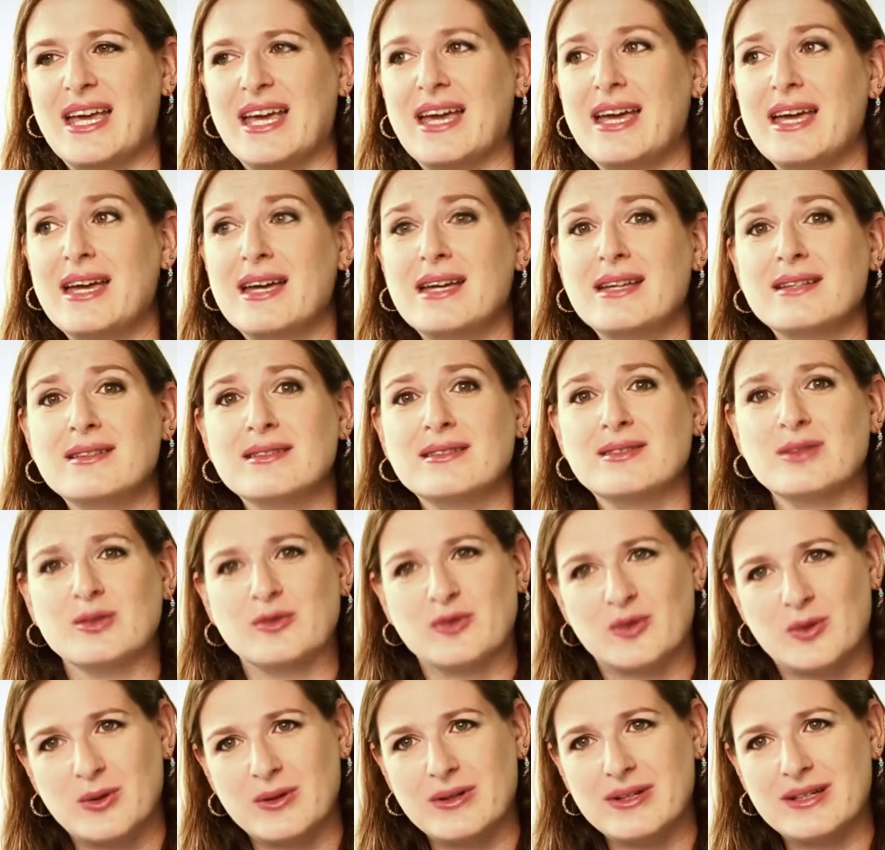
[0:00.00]
And
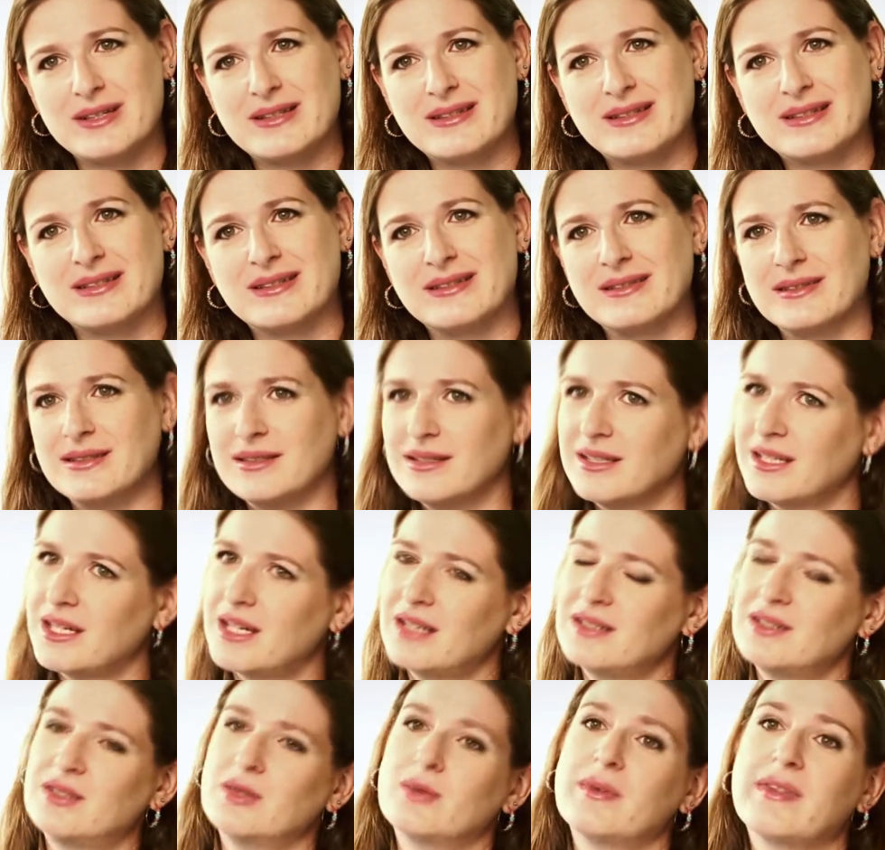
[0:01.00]
of course, you
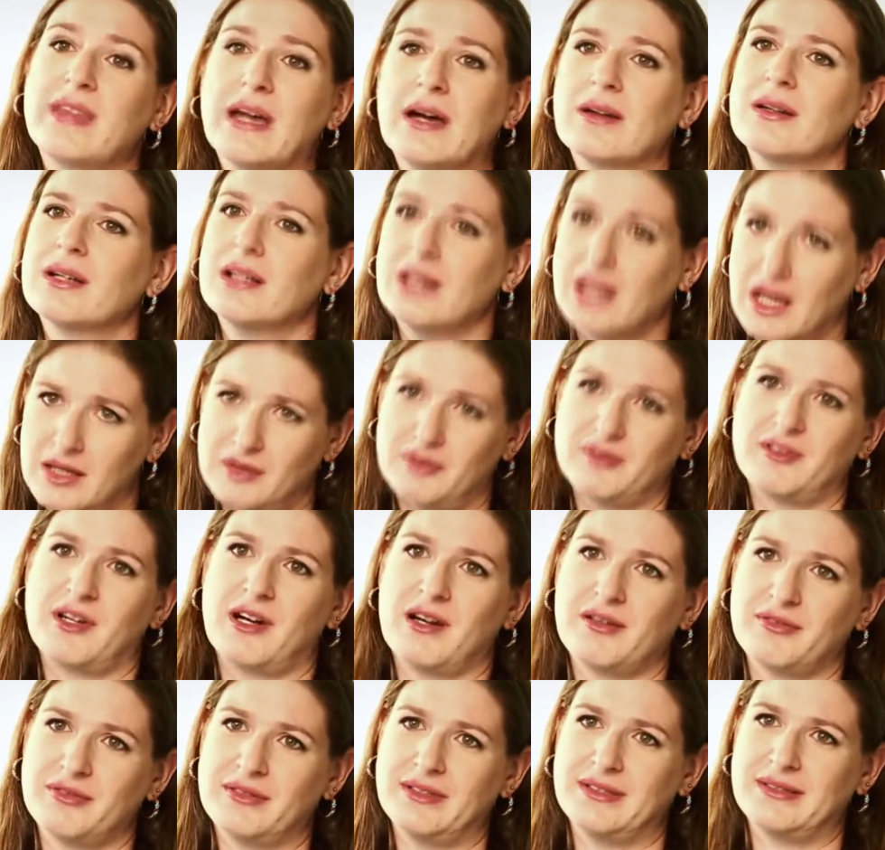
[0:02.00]
can't do without a lot of
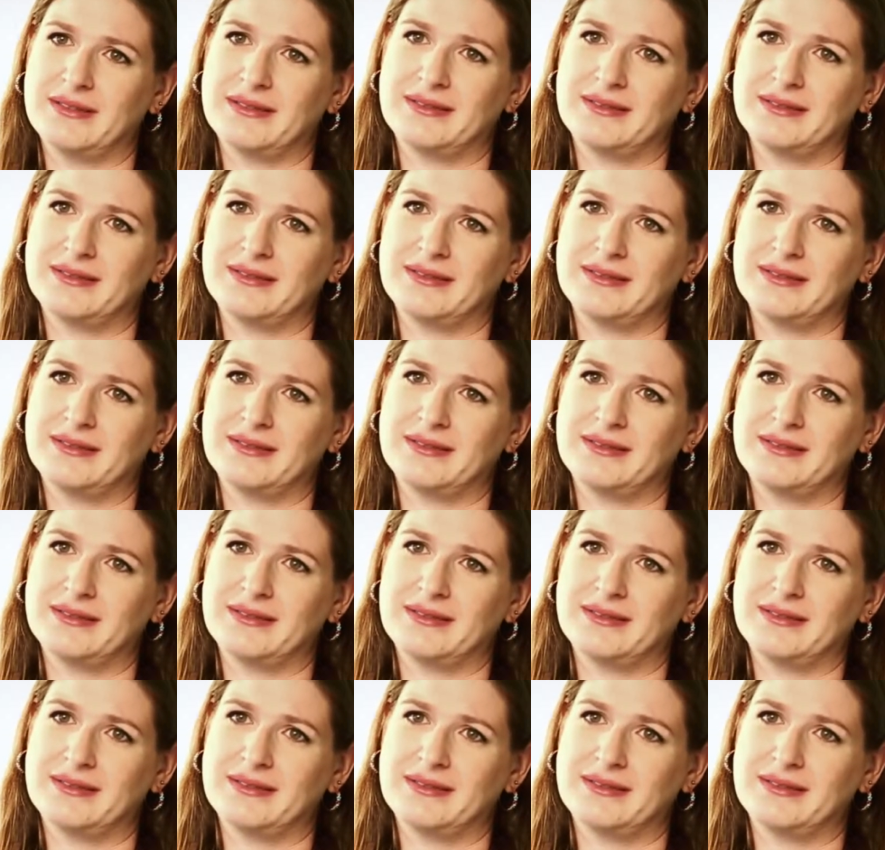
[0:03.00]
coffee.